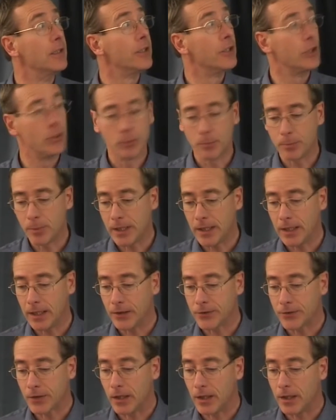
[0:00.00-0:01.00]
Human
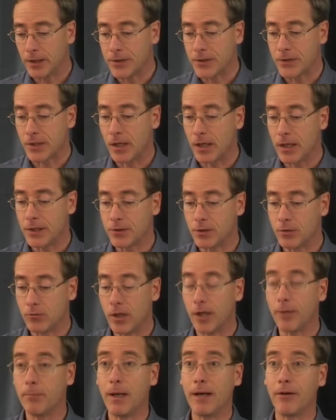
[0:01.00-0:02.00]
beings are designed to
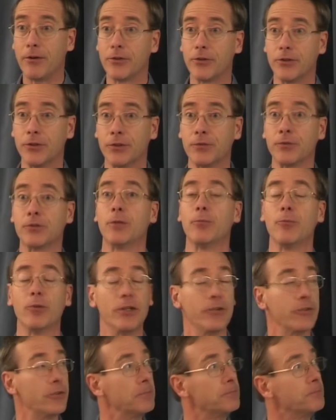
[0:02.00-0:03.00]
run marathons for some
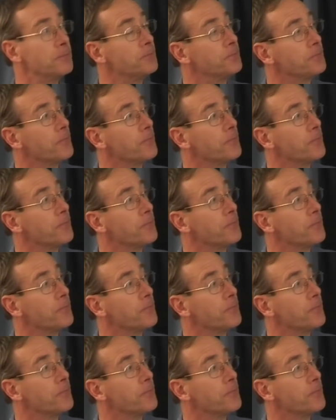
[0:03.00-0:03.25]
reason.